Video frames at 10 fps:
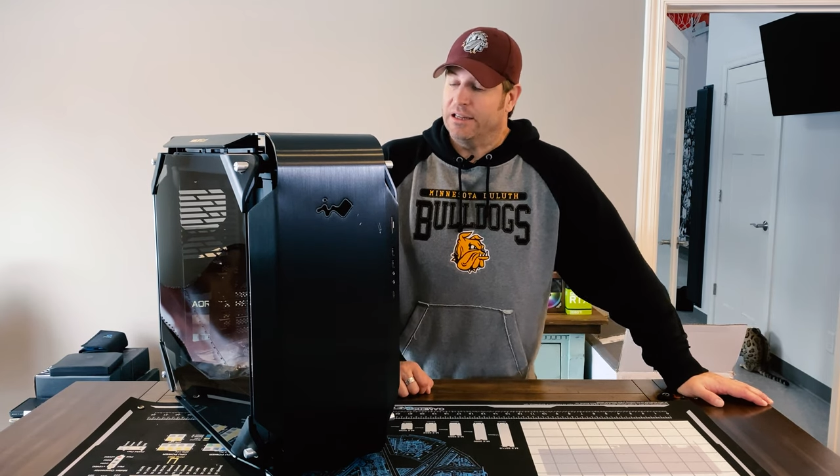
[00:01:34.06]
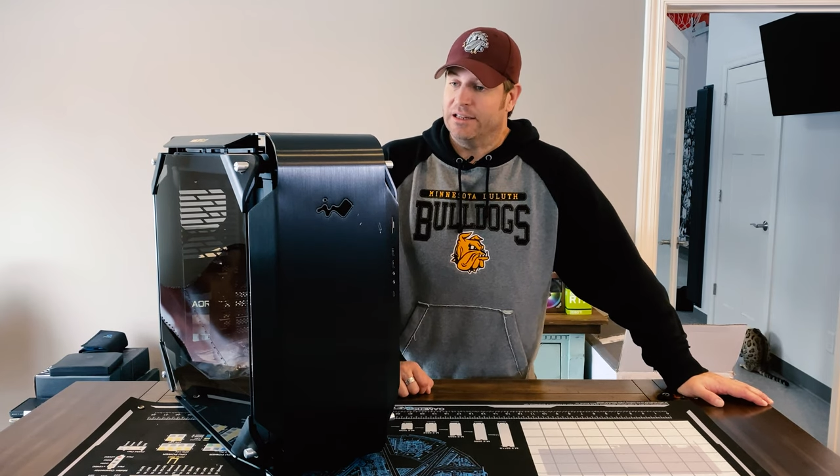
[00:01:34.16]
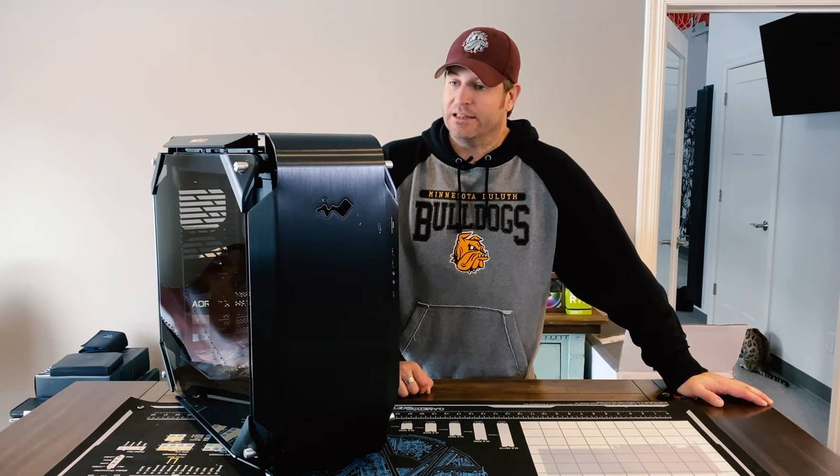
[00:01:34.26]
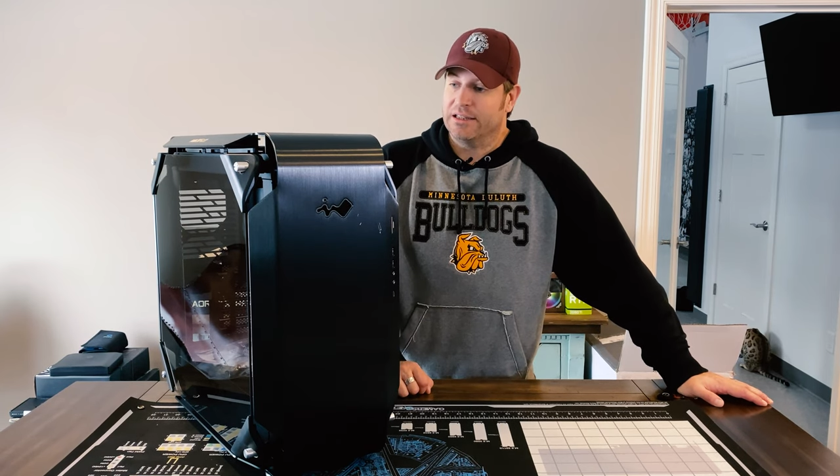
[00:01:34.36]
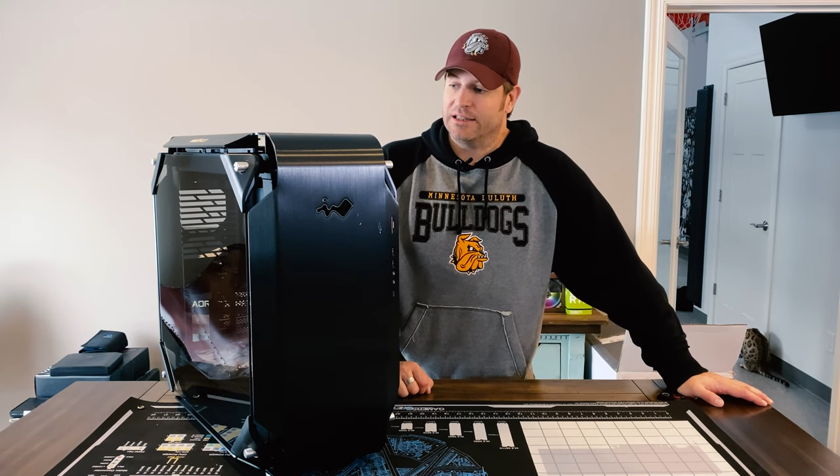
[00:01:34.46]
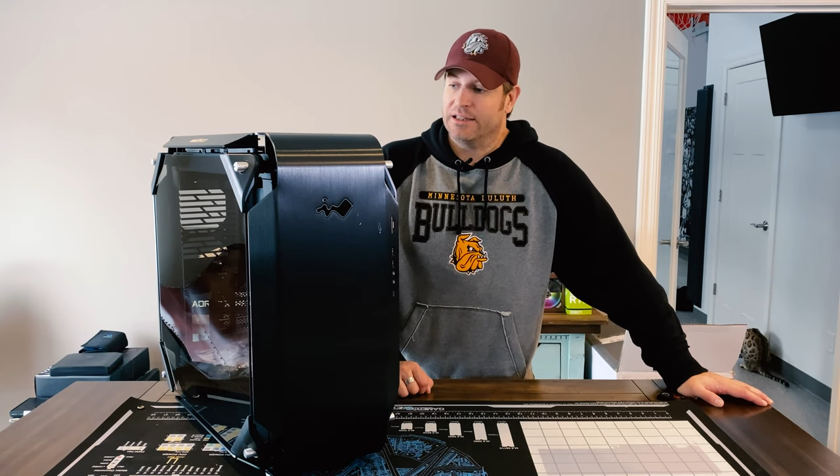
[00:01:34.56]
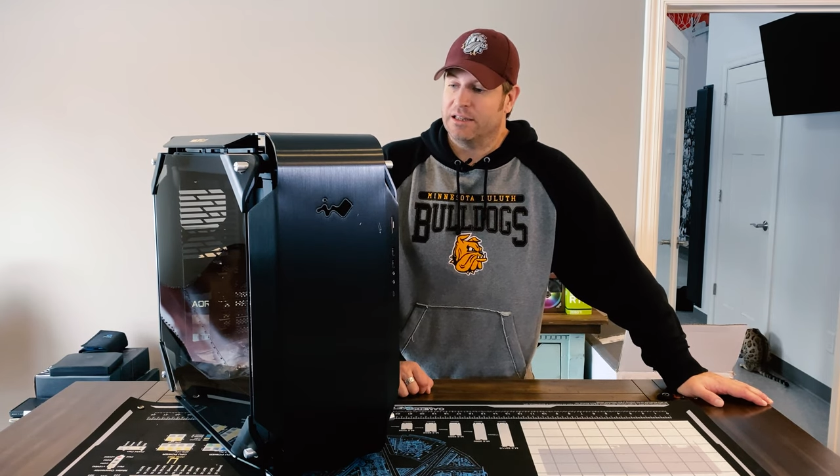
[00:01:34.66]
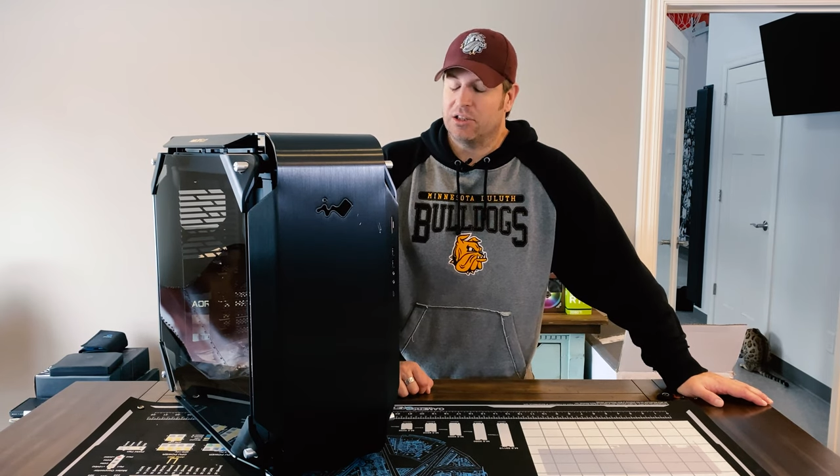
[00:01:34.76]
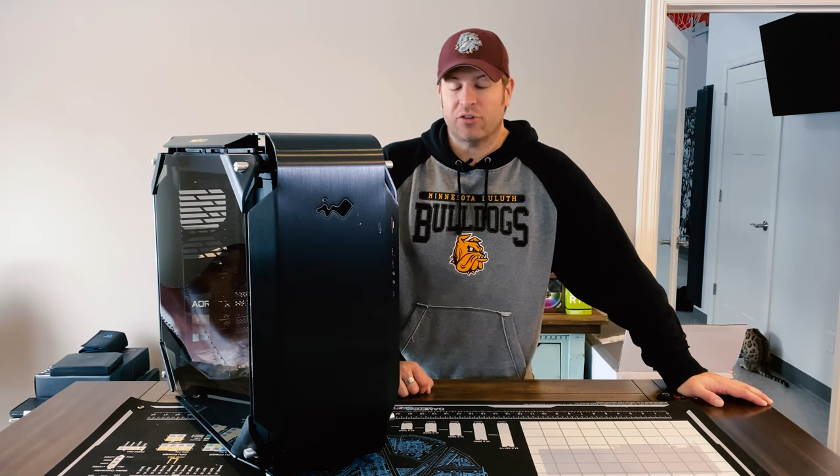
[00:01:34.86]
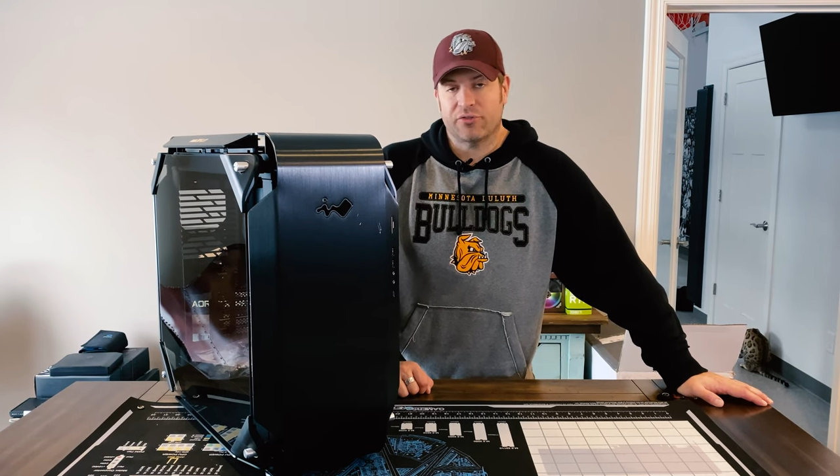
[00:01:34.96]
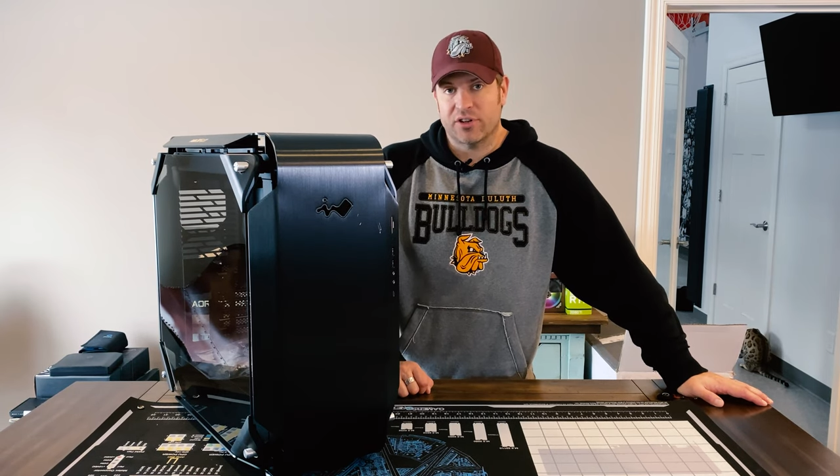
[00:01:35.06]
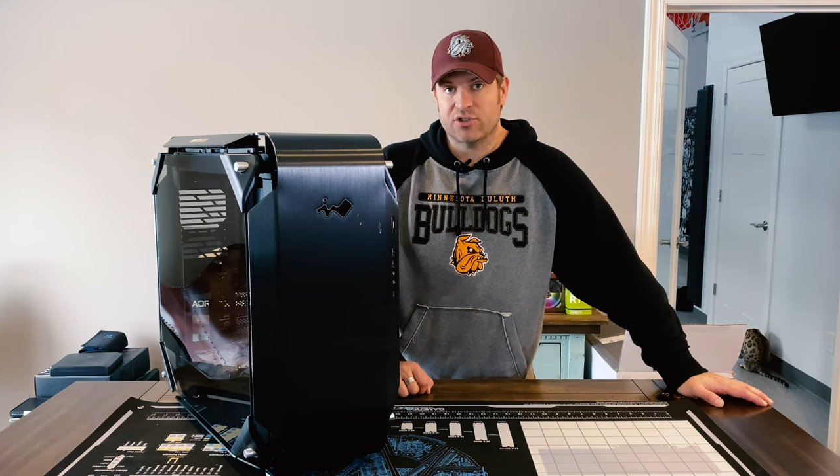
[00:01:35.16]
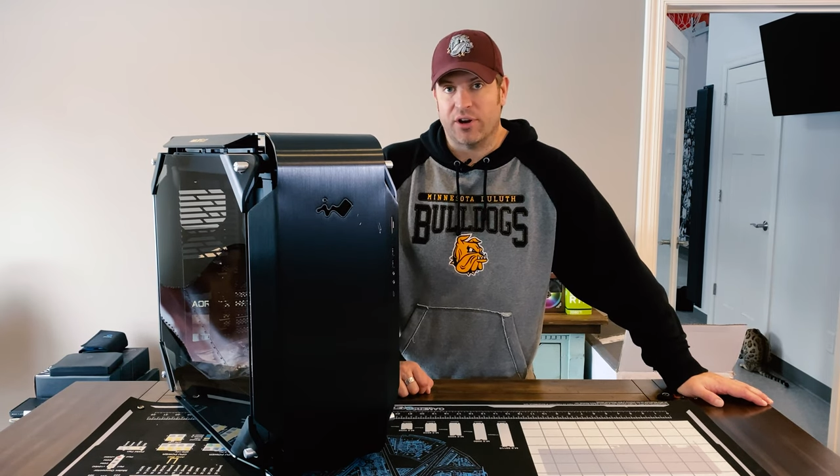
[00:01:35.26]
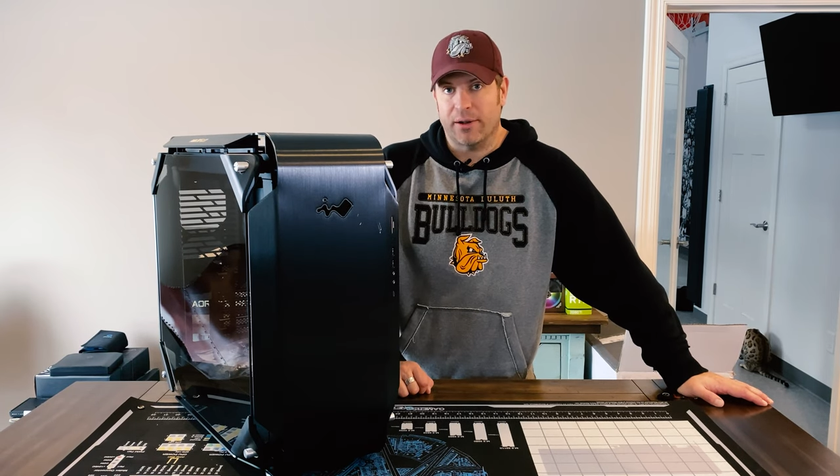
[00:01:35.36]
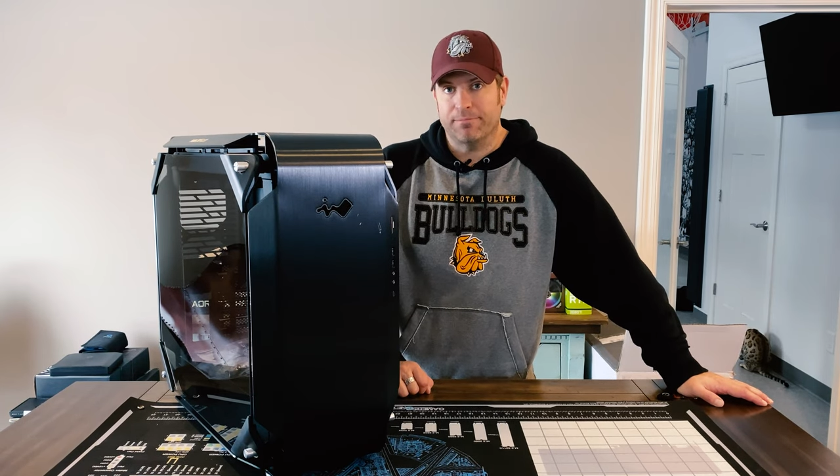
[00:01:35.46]
a little
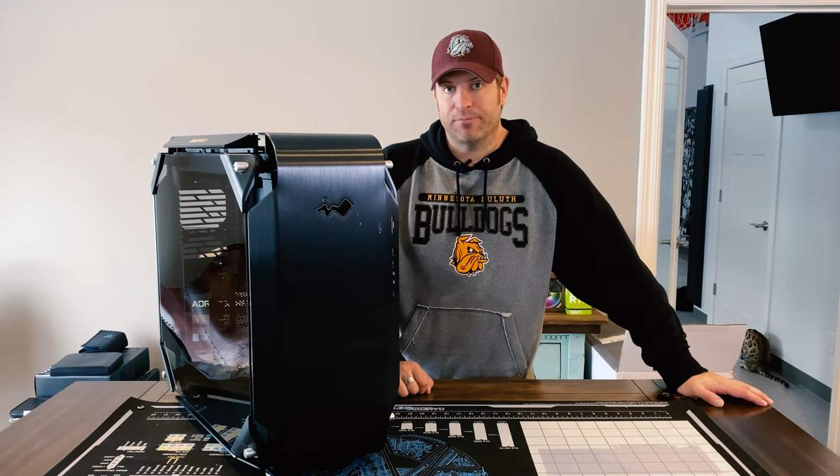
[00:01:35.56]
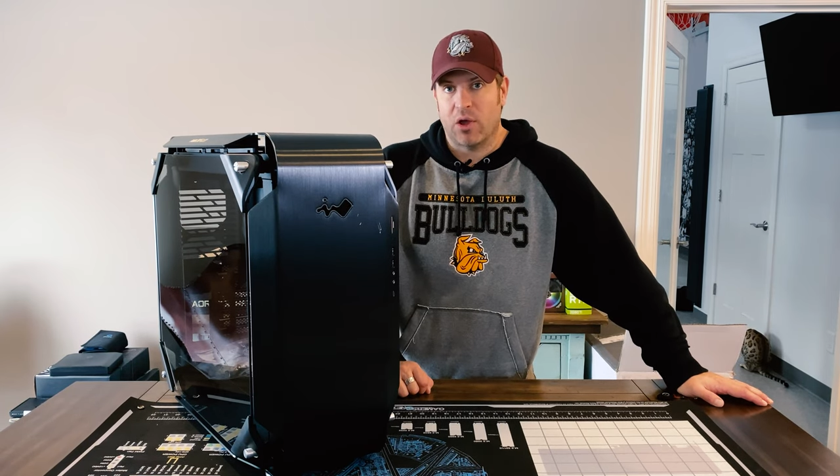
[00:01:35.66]
frustrated.